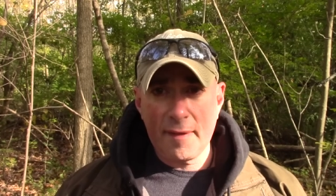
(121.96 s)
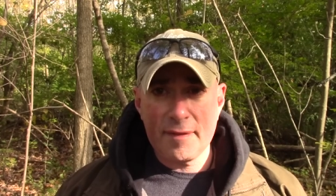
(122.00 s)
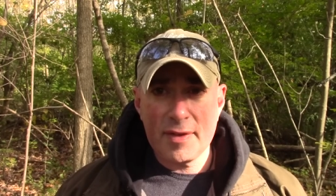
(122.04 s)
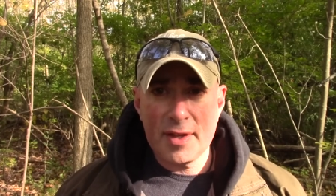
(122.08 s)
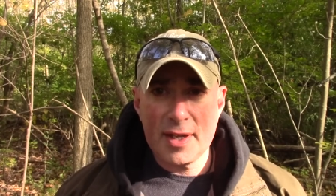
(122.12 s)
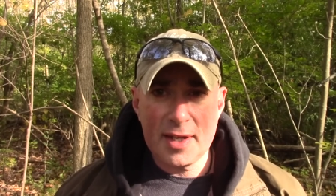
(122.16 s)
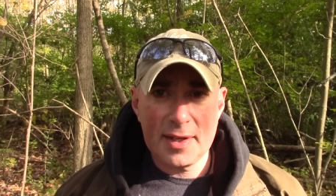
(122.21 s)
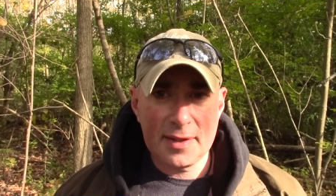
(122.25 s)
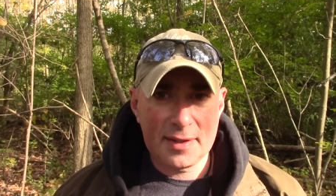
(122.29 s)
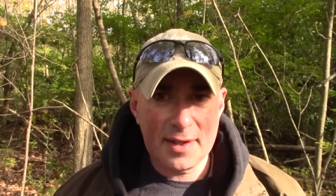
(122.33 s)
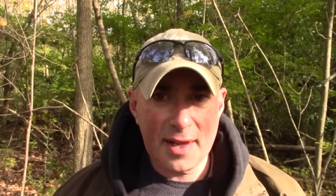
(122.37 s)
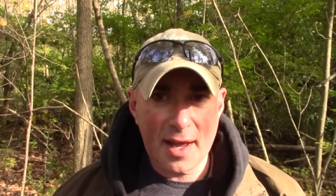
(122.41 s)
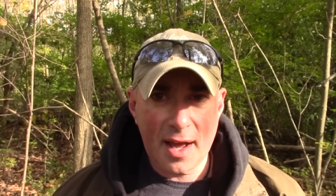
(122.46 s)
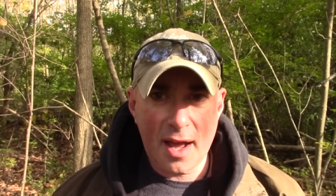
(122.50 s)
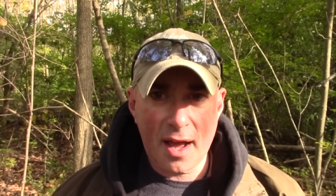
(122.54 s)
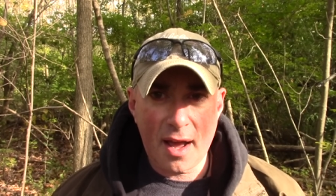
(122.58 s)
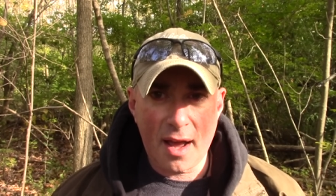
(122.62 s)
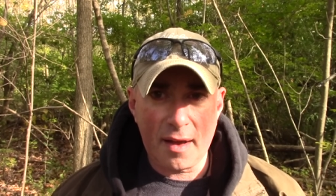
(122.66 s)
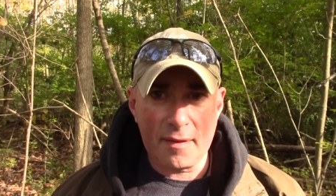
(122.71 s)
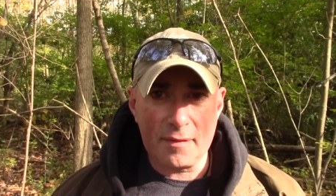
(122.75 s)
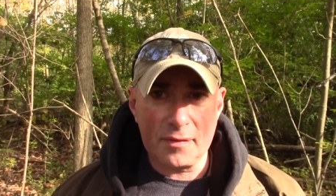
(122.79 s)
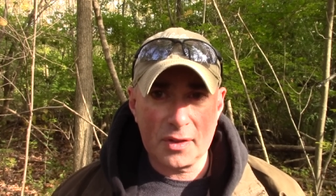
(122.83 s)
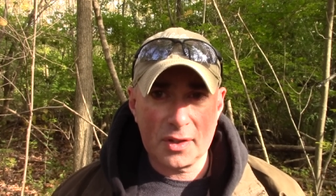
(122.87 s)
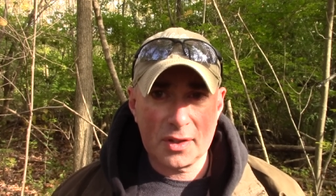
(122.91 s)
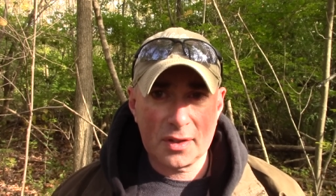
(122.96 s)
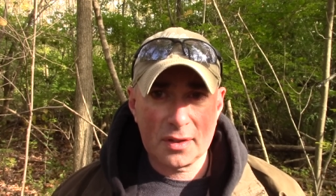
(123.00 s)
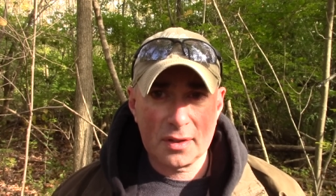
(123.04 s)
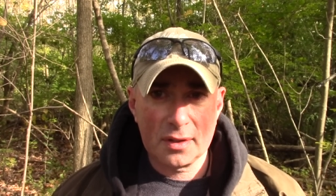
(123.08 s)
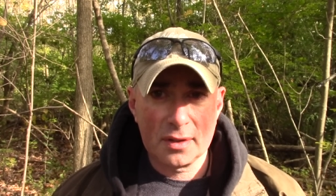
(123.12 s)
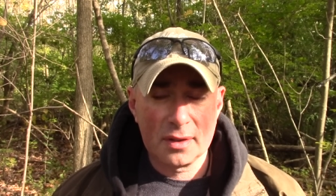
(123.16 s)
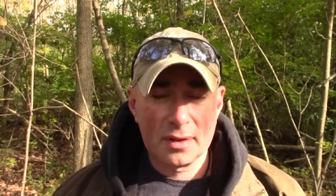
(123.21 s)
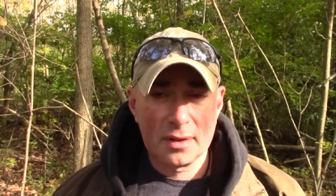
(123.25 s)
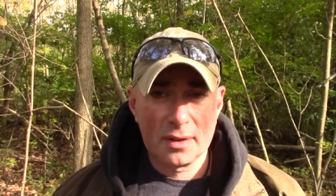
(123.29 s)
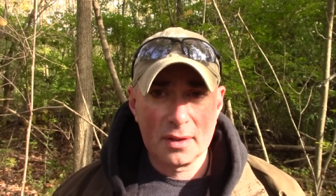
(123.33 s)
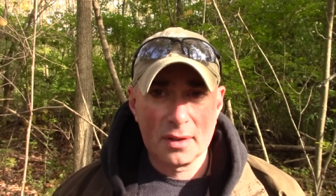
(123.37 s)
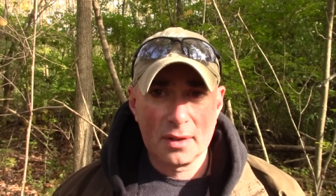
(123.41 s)
of these knives
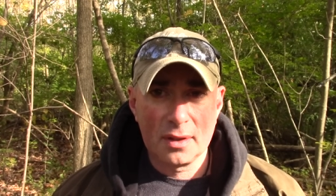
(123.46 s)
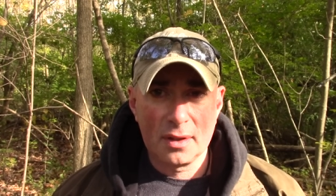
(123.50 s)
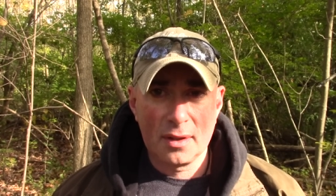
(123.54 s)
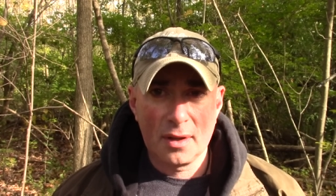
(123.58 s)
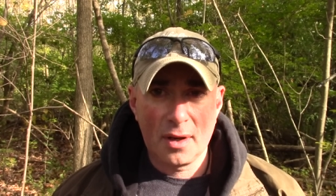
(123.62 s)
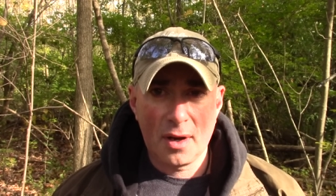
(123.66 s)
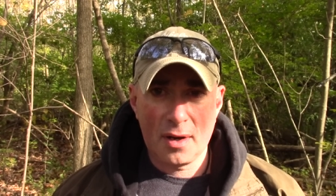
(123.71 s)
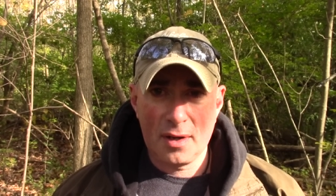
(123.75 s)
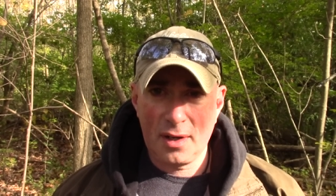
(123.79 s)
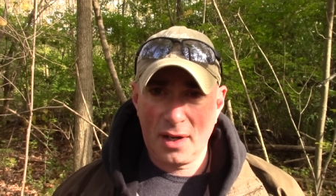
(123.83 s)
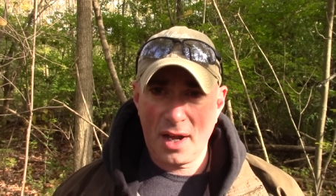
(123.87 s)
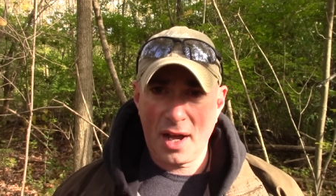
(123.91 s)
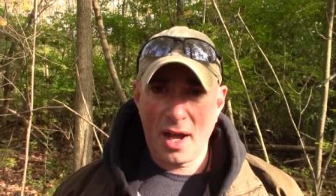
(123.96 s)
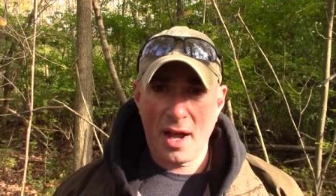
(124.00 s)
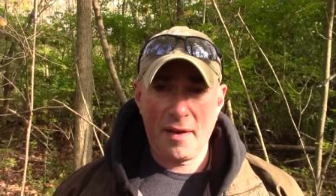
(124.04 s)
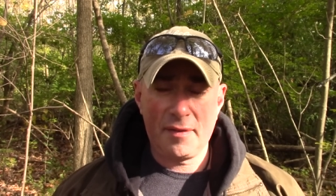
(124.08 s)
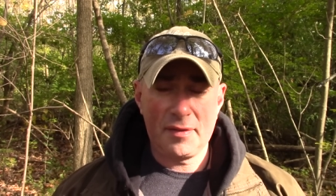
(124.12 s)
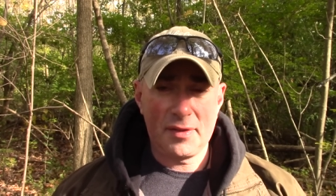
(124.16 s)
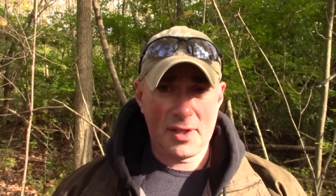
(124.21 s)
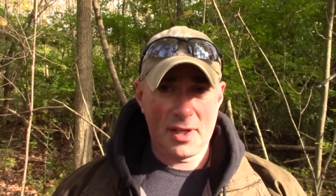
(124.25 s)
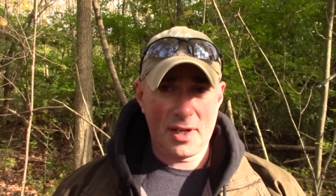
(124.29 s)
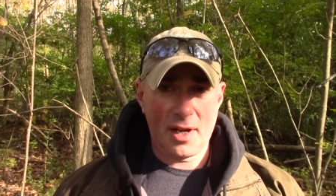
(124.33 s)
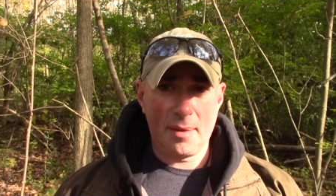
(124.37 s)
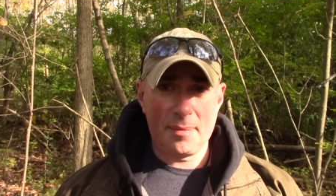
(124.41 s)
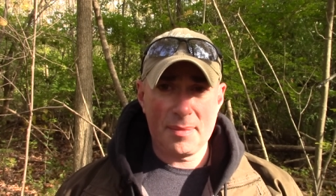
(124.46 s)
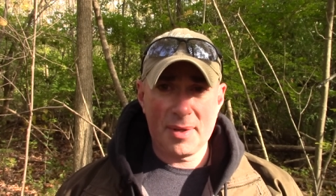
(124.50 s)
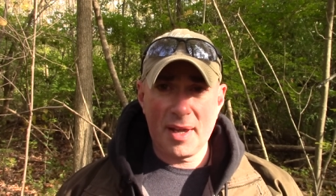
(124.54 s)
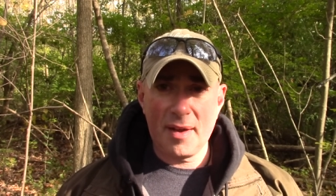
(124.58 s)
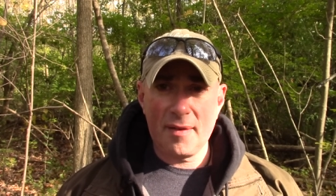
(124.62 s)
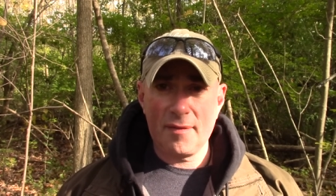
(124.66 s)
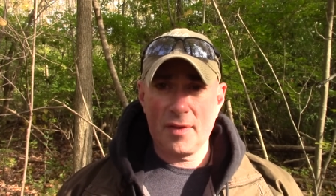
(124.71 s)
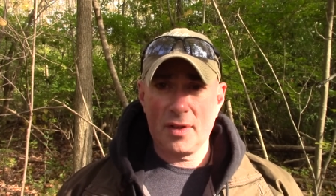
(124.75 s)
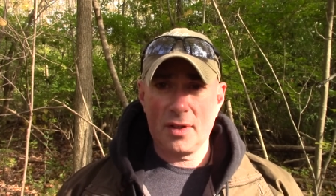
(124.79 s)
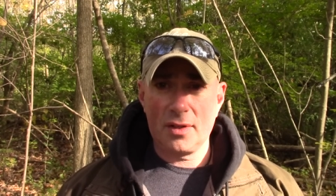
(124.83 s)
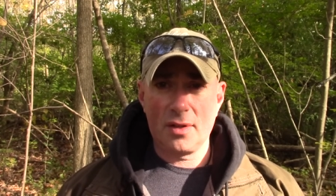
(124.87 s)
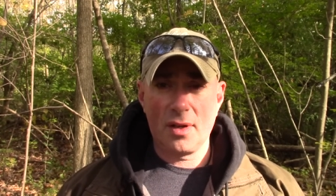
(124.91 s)
are knives that I'm
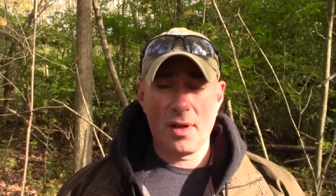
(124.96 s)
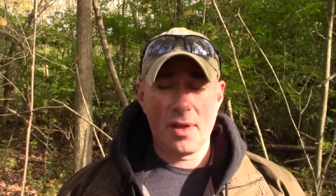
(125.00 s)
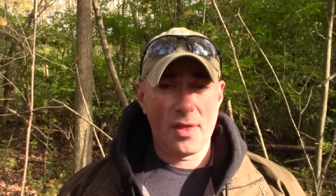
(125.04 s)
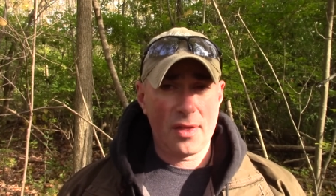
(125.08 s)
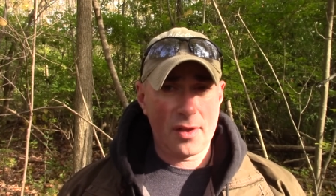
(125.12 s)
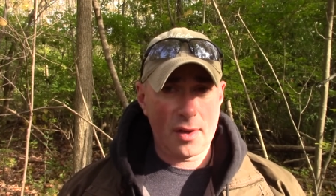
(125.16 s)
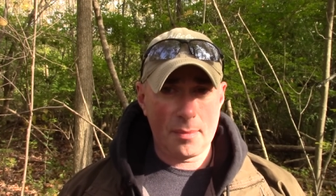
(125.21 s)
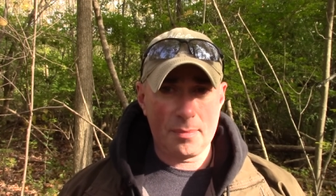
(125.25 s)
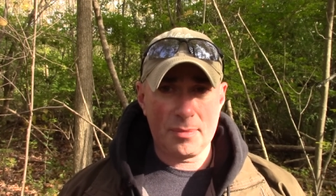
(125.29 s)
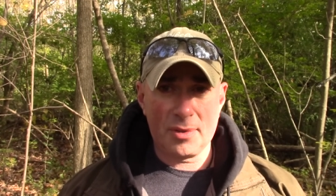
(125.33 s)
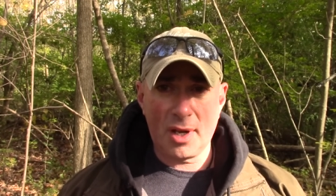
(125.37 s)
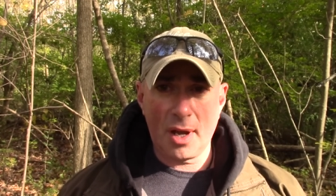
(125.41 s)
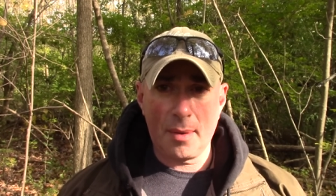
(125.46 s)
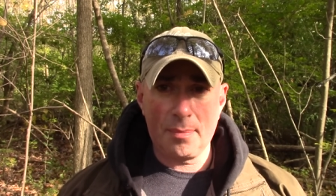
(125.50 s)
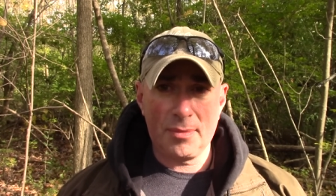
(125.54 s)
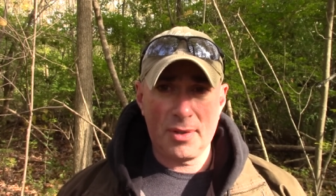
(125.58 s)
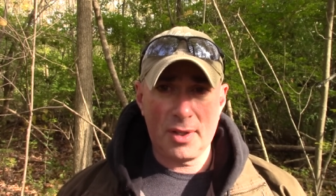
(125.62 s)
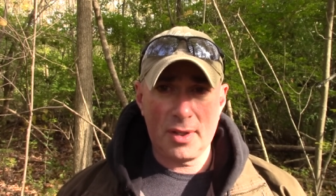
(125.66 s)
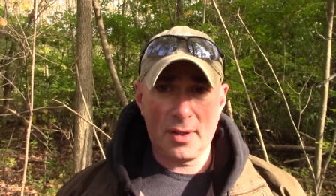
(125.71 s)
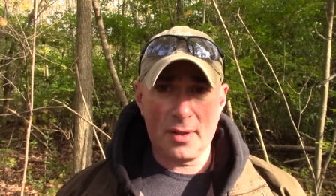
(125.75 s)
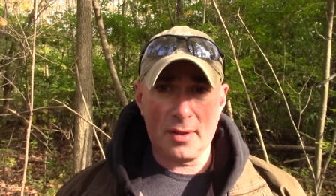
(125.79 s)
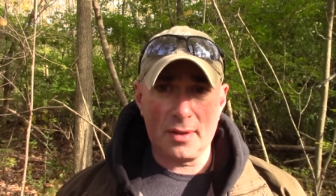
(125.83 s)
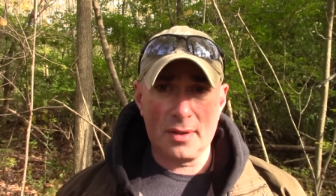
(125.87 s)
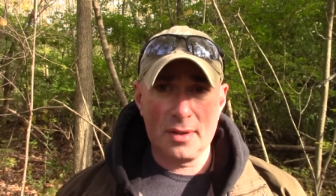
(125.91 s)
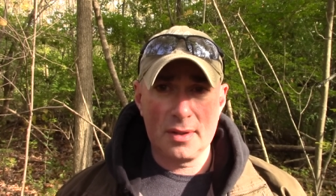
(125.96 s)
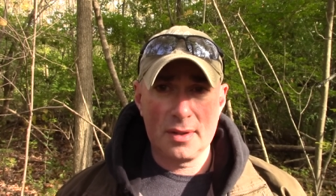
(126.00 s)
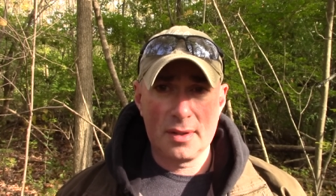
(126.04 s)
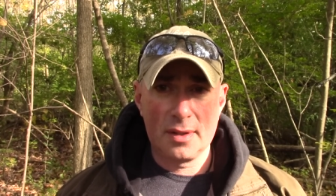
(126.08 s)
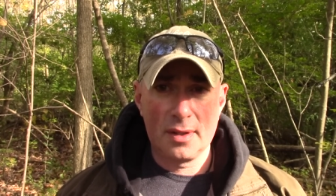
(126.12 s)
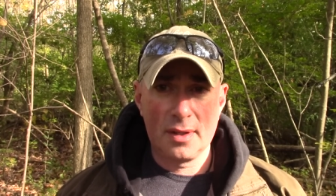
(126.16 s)
giving thumbs up to.